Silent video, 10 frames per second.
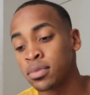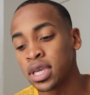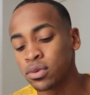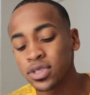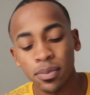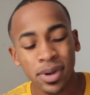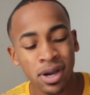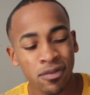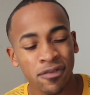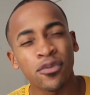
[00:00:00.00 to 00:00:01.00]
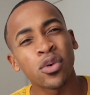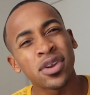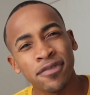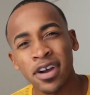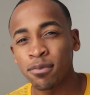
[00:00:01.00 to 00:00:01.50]
It was about
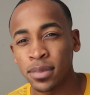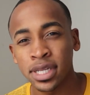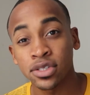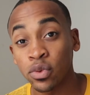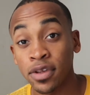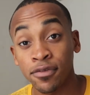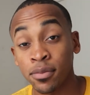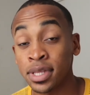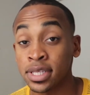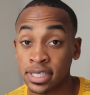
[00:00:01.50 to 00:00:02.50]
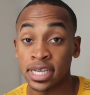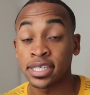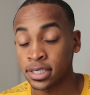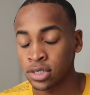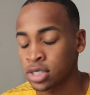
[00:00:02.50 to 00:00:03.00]
45 minutes away from me, the
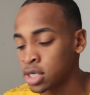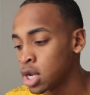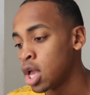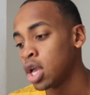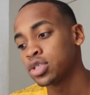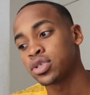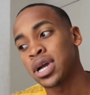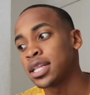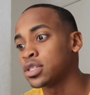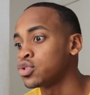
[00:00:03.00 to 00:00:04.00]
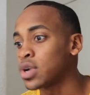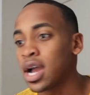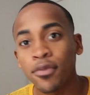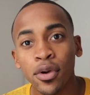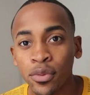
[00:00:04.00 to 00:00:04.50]
test center, so I had to
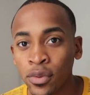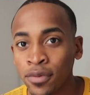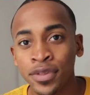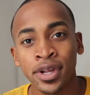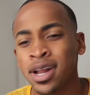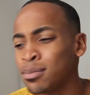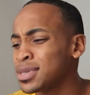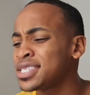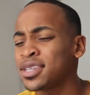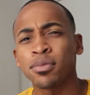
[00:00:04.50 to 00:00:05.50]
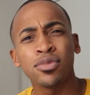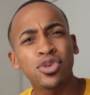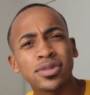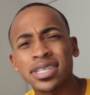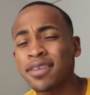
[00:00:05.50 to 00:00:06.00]
drive all the way over there. I'm listening to
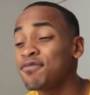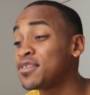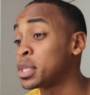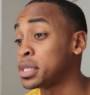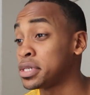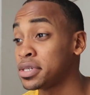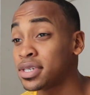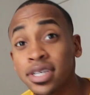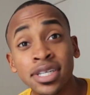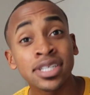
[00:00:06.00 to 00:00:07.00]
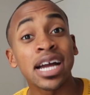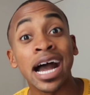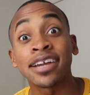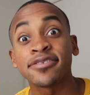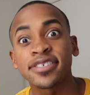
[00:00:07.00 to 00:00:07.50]
music, I'm feeling good.
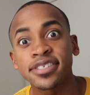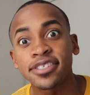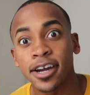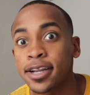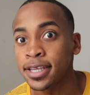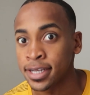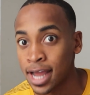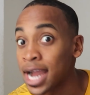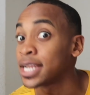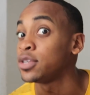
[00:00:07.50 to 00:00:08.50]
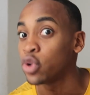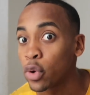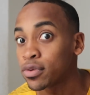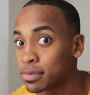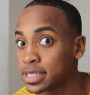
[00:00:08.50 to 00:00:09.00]
I've studied, I know
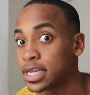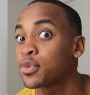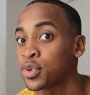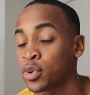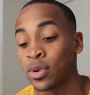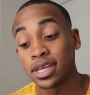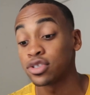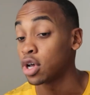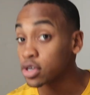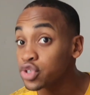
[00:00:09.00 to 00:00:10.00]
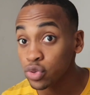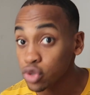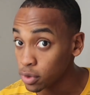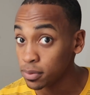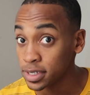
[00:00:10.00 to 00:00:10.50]
the material. As long as you
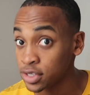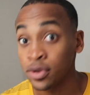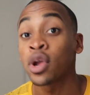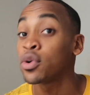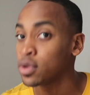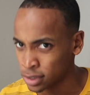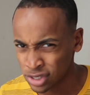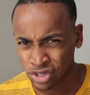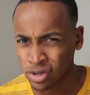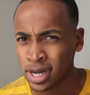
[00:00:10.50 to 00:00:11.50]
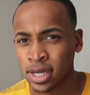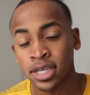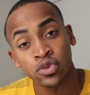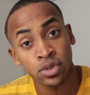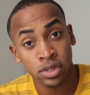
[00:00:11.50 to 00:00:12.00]
know the material, you're straight.
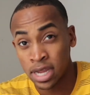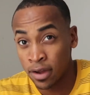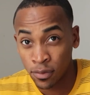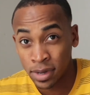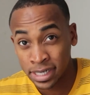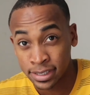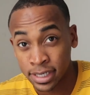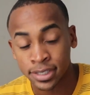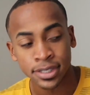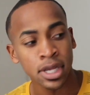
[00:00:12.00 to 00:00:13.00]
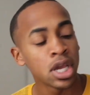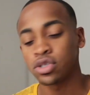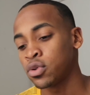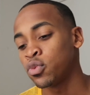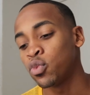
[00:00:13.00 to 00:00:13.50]
That's what everybody says.
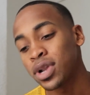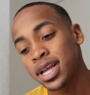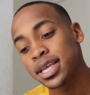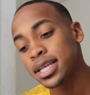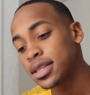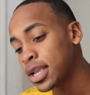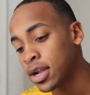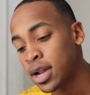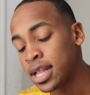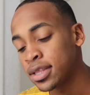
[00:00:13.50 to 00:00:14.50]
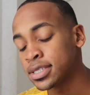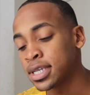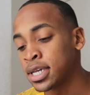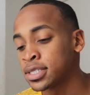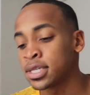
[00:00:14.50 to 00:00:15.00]
So when I get there at the
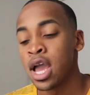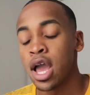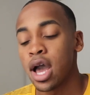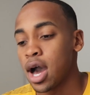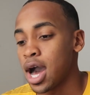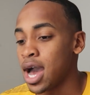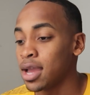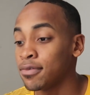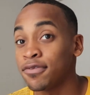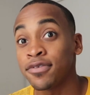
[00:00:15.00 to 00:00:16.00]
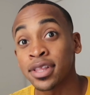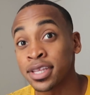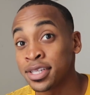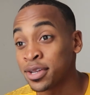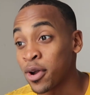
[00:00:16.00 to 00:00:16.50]
test, I'm
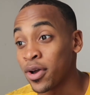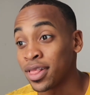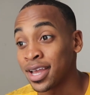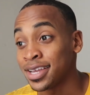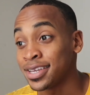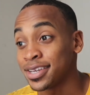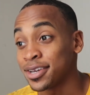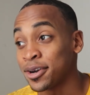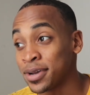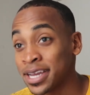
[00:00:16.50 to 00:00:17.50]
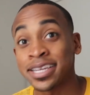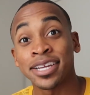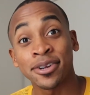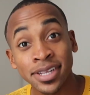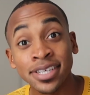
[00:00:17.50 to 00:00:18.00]
feeling like, okay,
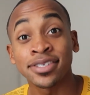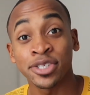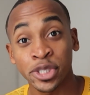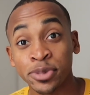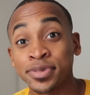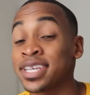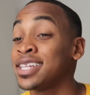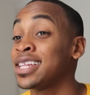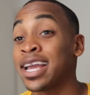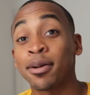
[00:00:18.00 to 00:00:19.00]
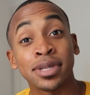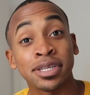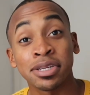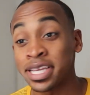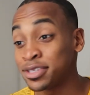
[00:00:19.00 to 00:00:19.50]
here it is. You know what I'm saying? They got
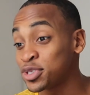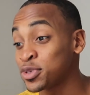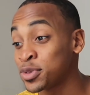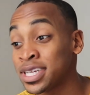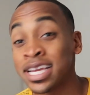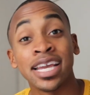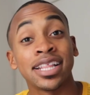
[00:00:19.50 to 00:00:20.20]
me into it.